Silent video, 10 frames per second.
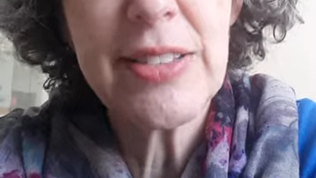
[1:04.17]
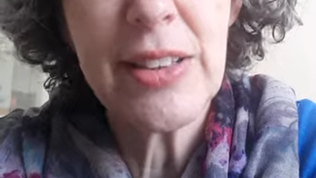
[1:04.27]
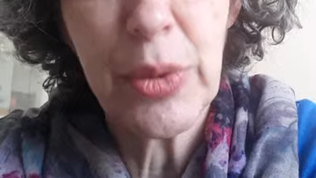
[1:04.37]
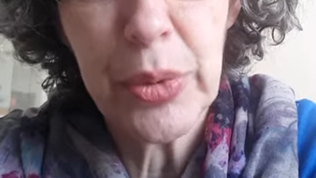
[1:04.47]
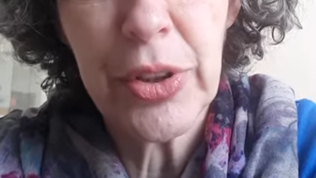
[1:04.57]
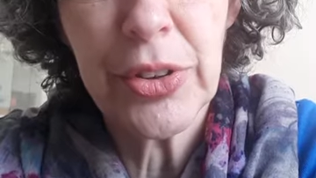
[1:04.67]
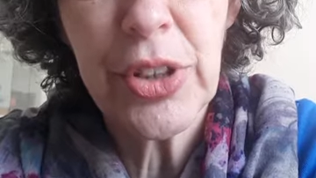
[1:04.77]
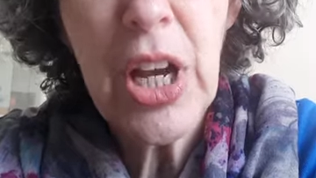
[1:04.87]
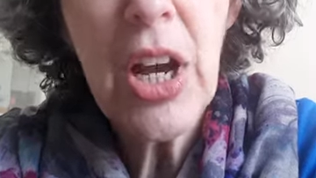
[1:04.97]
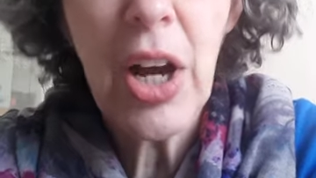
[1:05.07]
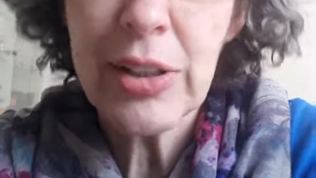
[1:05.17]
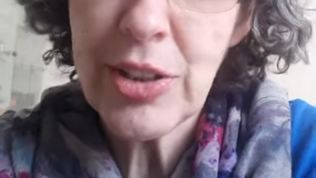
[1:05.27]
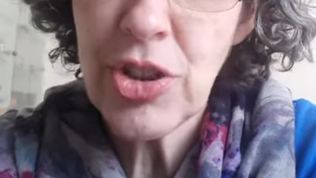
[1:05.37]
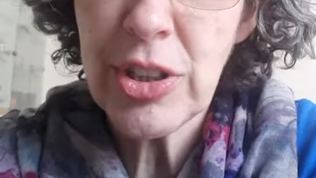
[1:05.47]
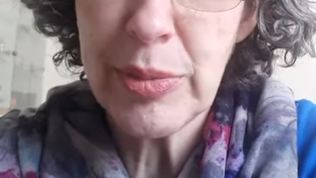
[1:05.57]
in the world are
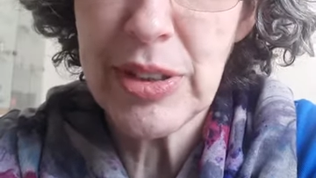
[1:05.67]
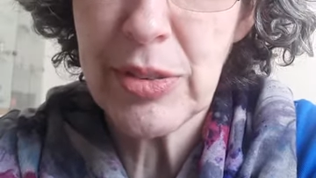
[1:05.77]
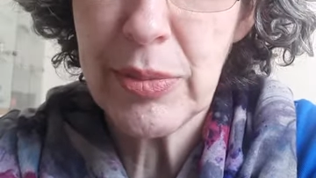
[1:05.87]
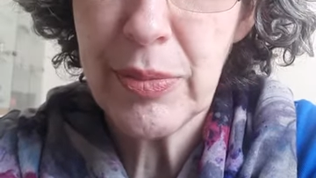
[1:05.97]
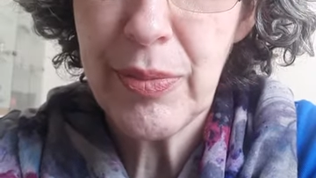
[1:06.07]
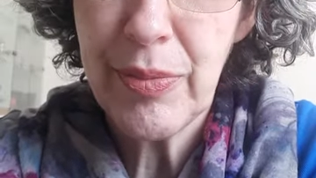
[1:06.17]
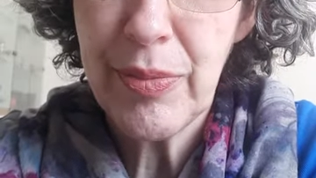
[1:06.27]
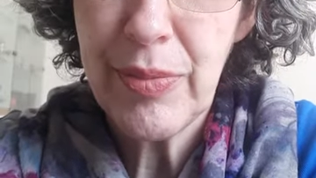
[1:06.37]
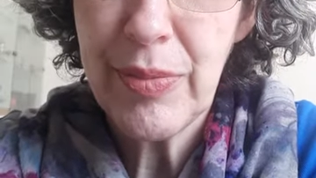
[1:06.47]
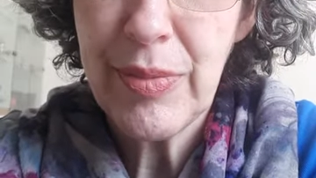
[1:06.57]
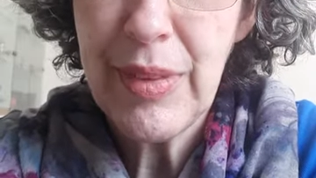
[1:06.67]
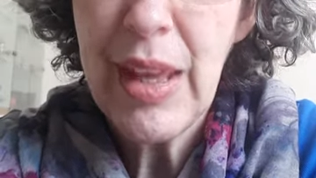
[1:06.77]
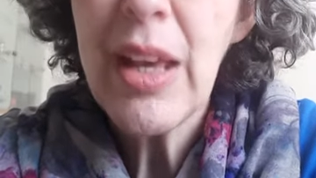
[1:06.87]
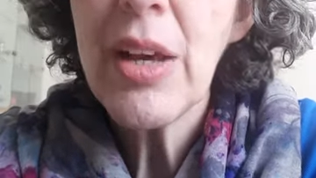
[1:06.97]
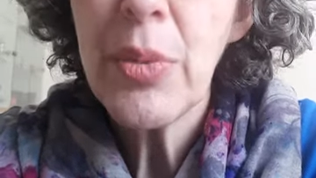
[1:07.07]
legitimate.
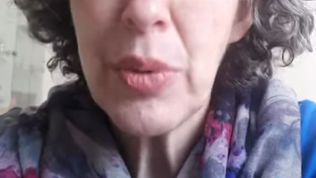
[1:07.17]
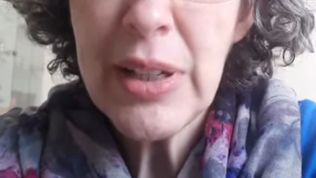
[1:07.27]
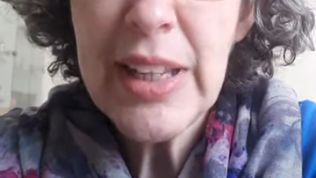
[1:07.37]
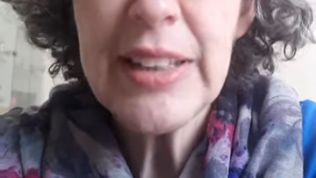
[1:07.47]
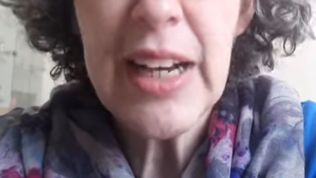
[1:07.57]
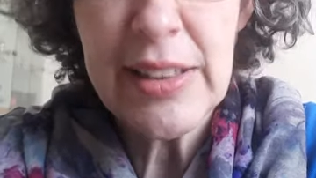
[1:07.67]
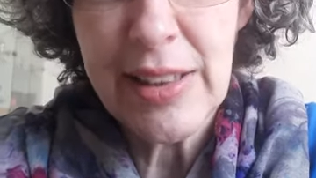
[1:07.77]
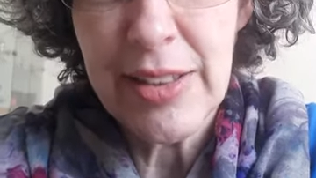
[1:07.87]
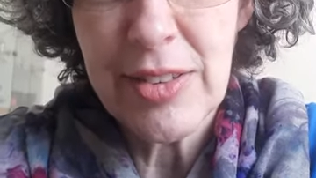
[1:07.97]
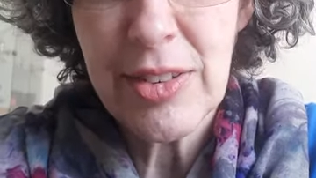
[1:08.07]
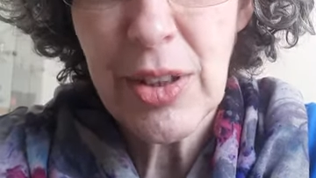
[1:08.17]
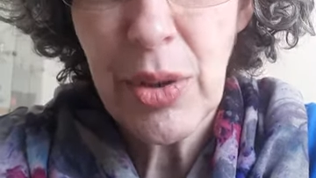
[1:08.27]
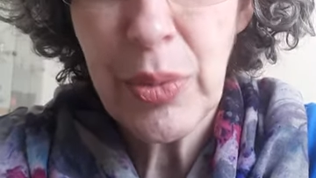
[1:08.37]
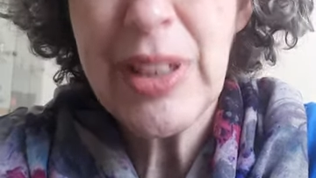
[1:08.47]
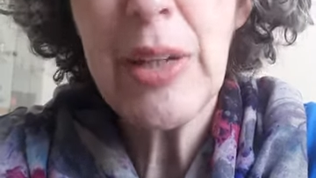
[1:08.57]
We need guidelines.
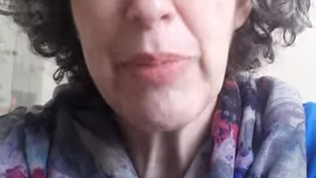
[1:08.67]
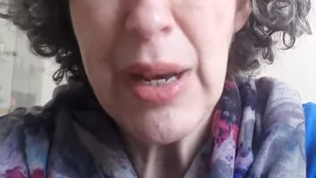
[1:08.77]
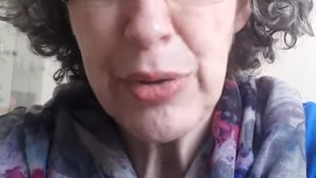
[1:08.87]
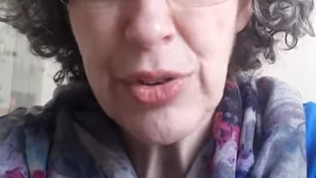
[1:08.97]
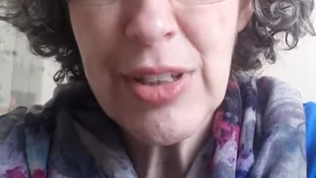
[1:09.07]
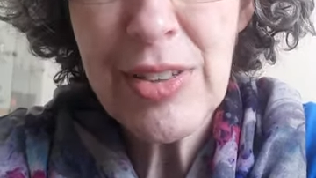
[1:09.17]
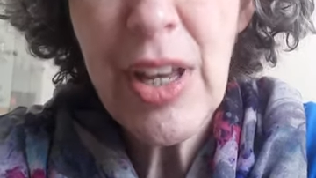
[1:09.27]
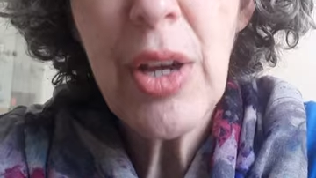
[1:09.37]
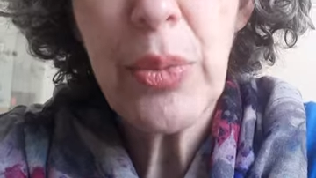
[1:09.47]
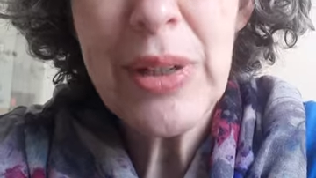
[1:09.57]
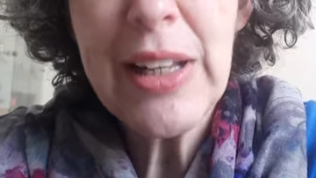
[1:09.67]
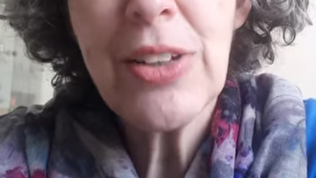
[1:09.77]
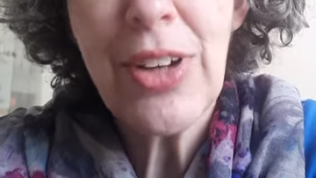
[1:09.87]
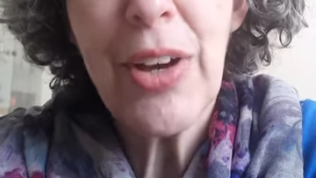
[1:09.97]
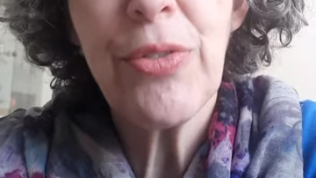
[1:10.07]
We need boundaries. We need
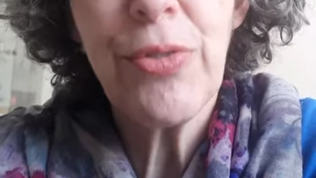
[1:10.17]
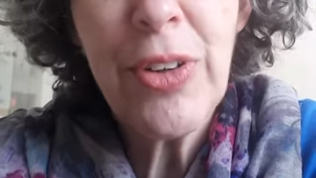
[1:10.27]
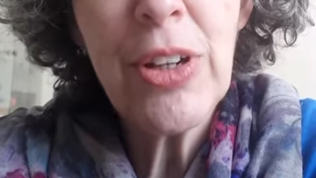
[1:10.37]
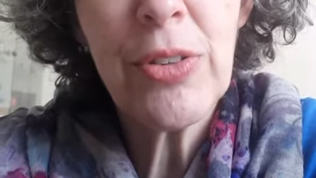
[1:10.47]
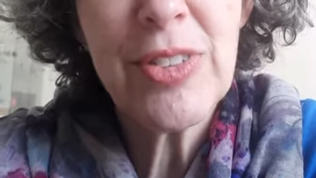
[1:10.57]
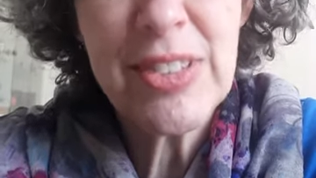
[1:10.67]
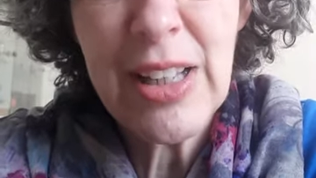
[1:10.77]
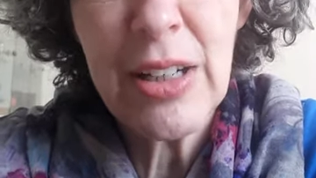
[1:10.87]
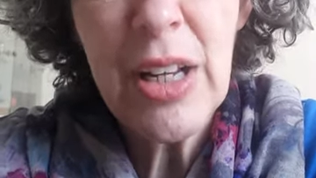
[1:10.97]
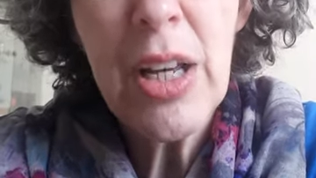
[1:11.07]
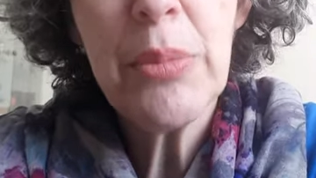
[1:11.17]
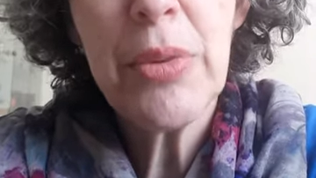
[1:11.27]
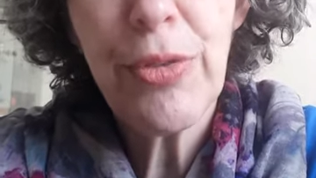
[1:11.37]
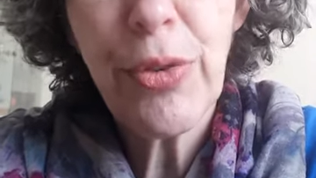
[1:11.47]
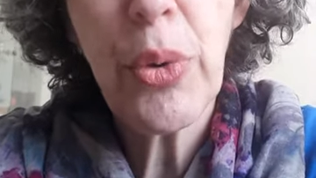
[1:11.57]
to have fear of sin
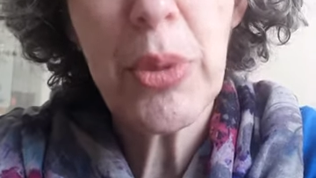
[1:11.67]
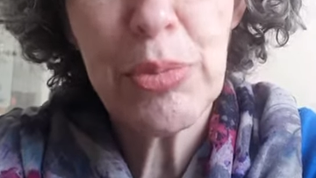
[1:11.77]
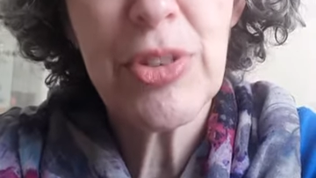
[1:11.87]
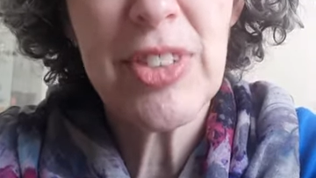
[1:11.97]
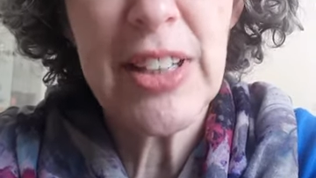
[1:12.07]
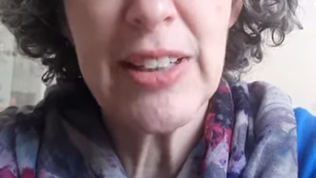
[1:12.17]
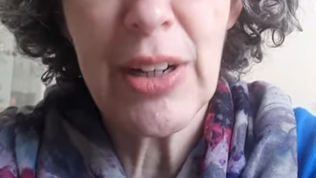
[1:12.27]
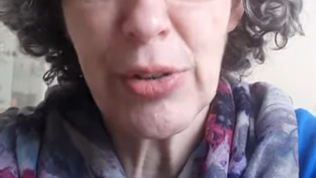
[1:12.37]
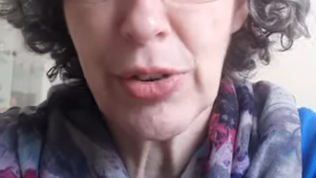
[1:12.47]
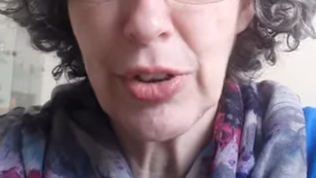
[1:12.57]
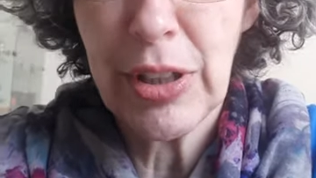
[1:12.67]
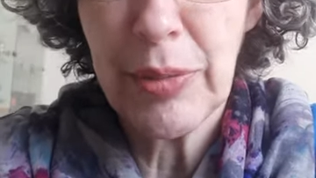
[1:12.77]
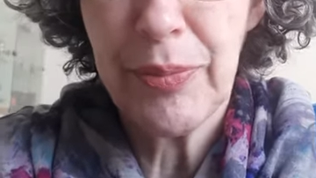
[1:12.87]
before we proceed in our learning.